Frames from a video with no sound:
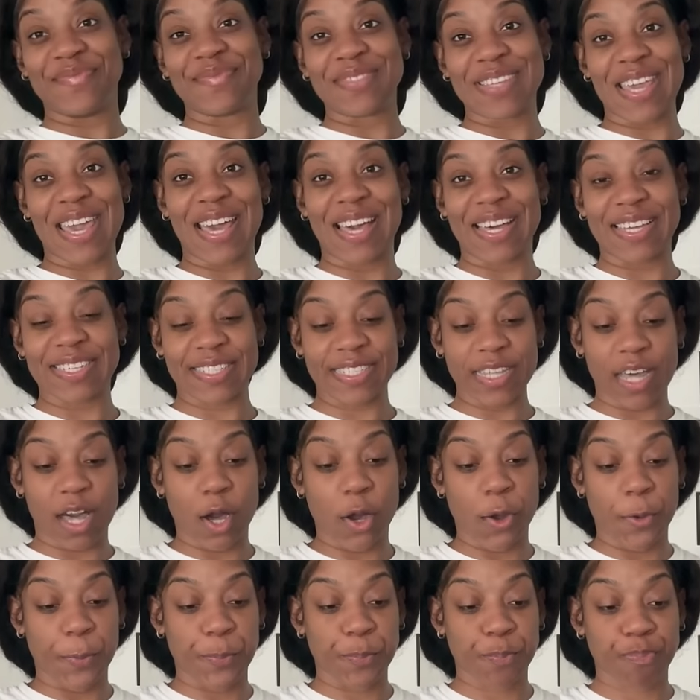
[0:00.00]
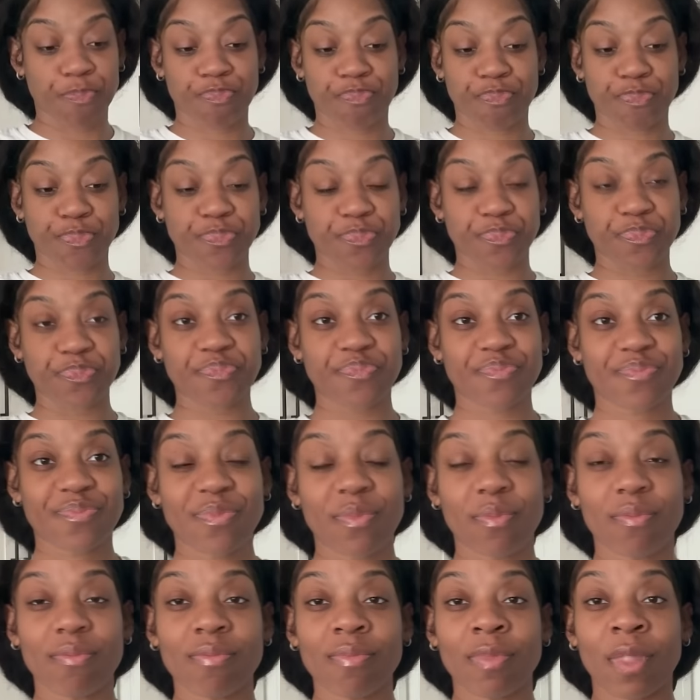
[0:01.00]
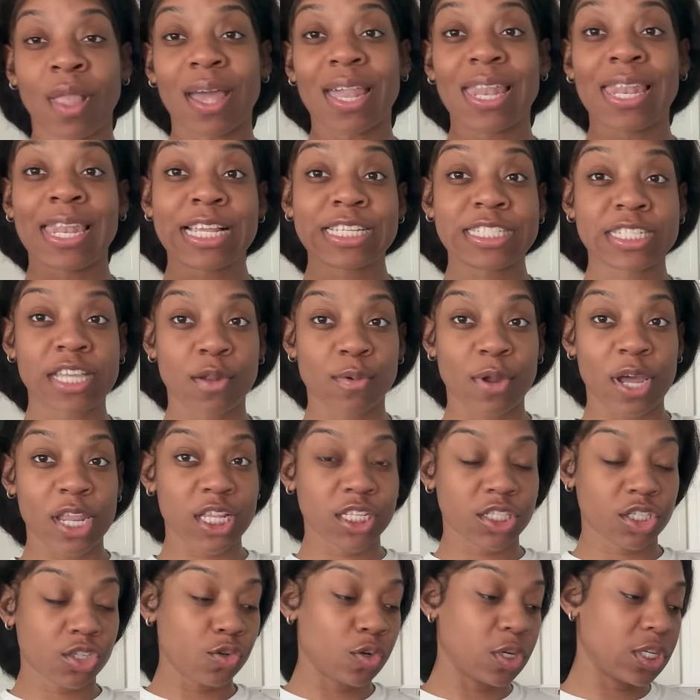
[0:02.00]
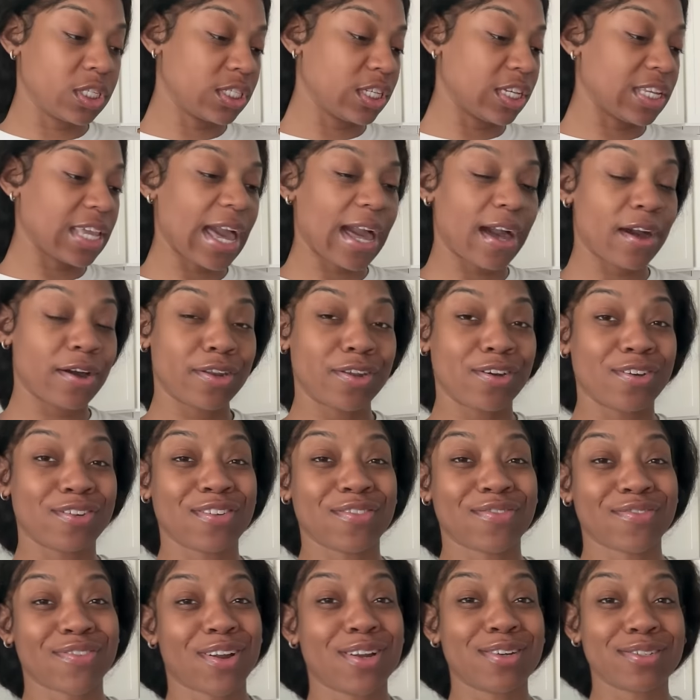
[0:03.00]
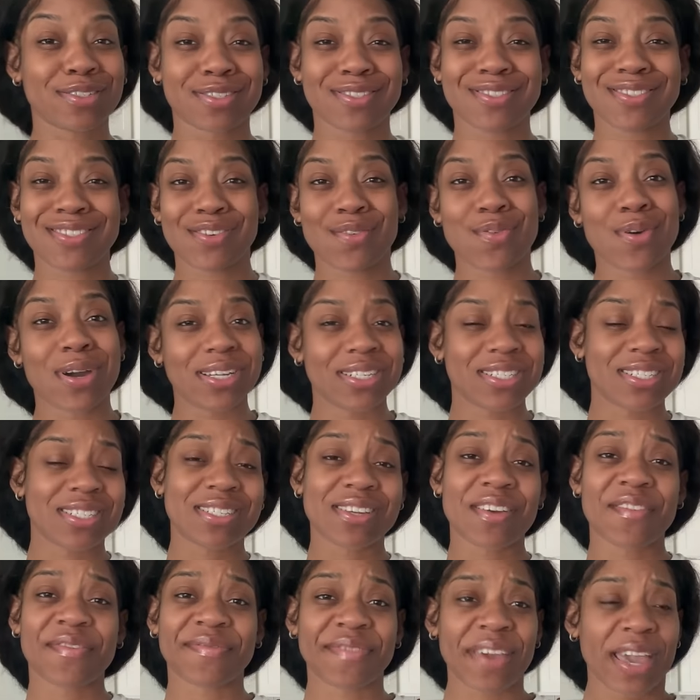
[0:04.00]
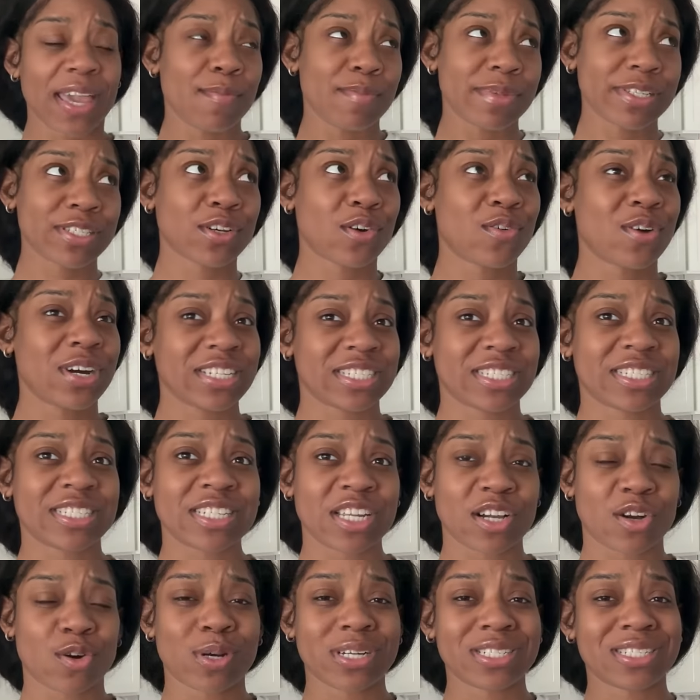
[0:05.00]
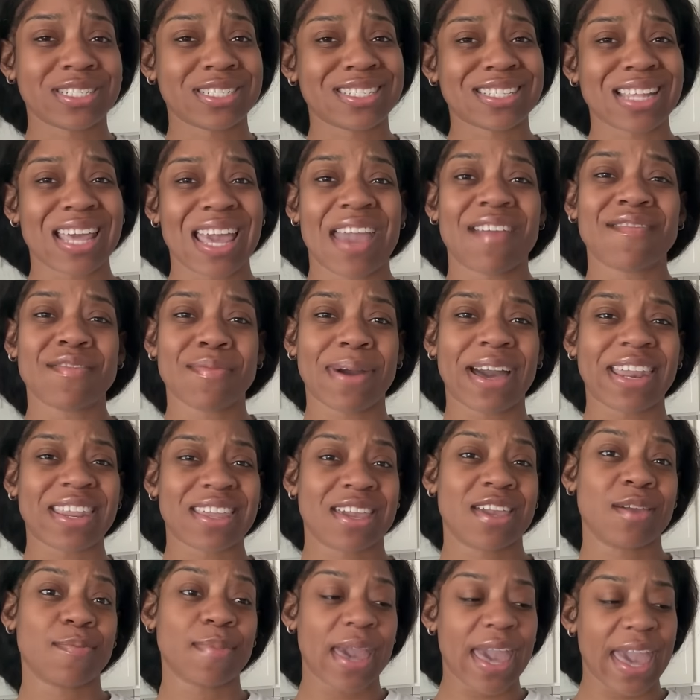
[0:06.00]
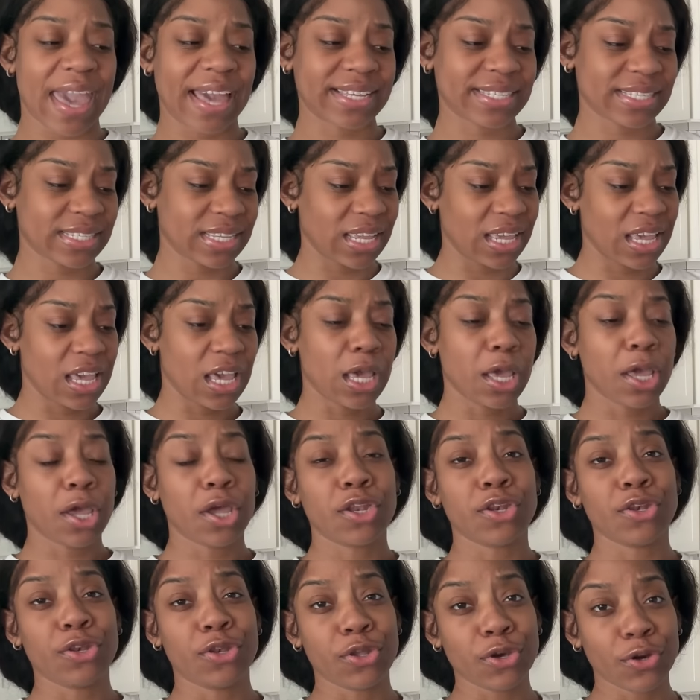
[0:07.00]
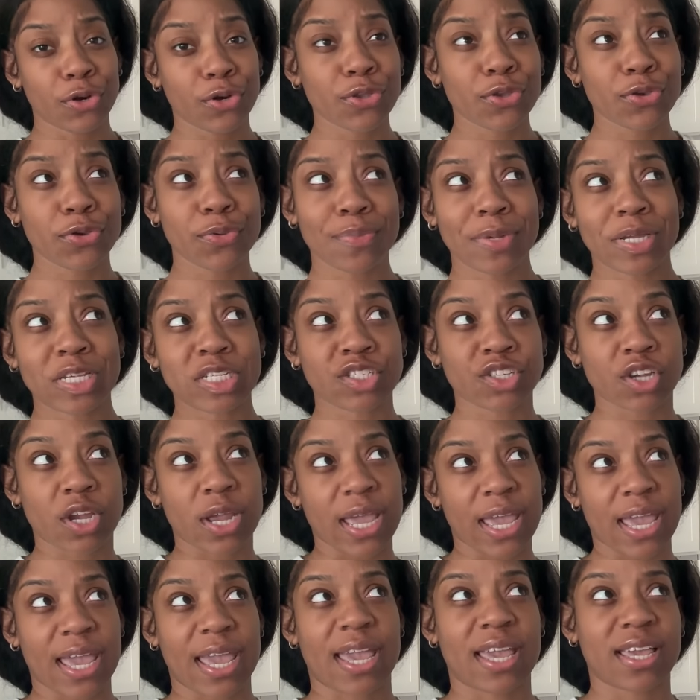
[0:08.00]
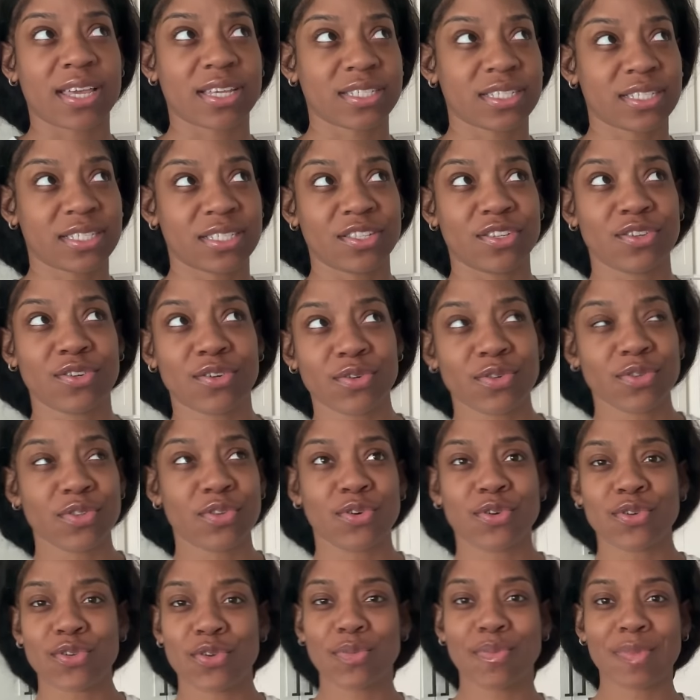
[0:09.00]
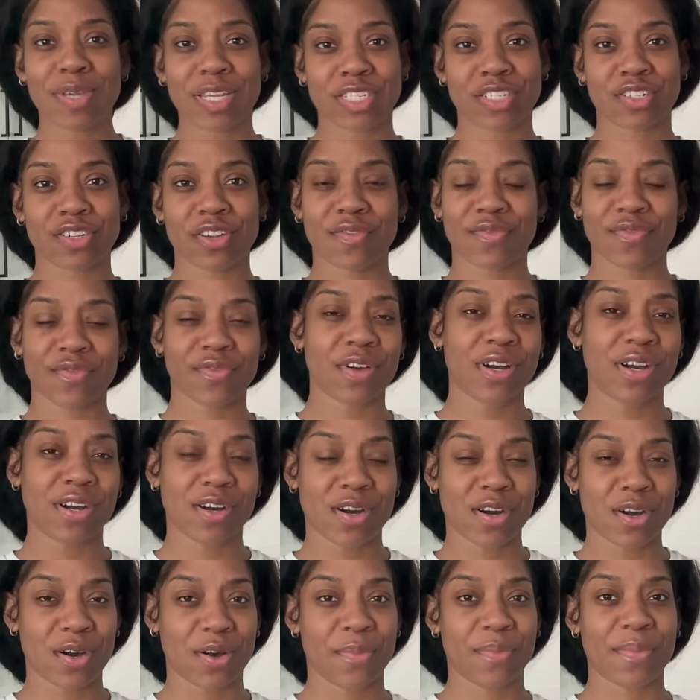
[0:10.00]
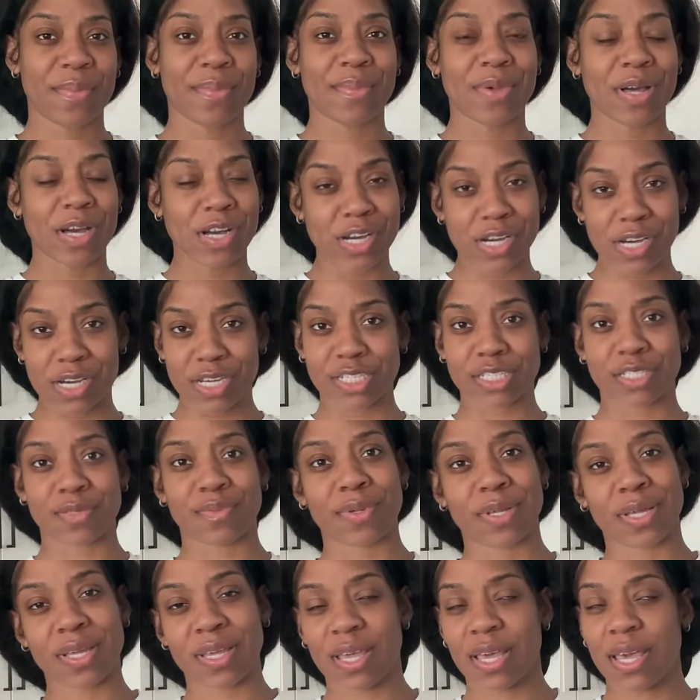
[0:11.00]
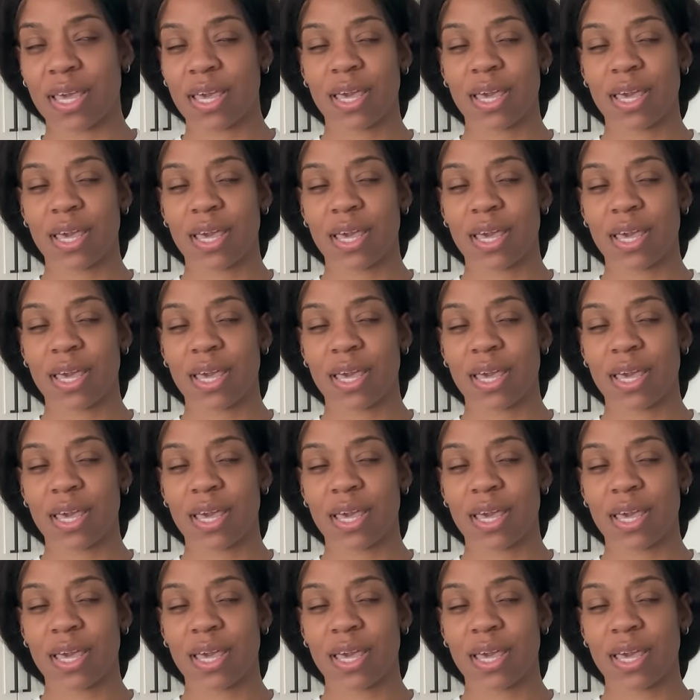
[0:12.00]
Yeah, so let's get right into it. So y'all know the first question, the famous question, the question everybody keep asking, do you miss your ex? Do you miss your husband?